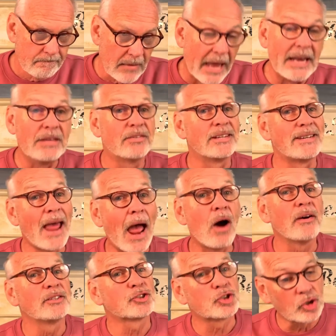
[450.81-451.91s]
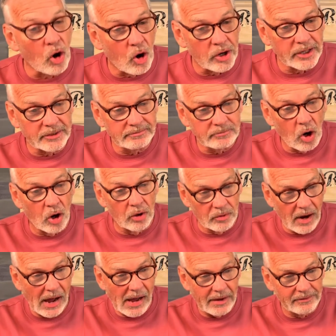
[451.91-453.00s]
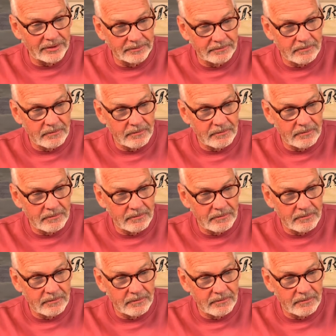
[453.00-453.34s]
and even now has started or arrived,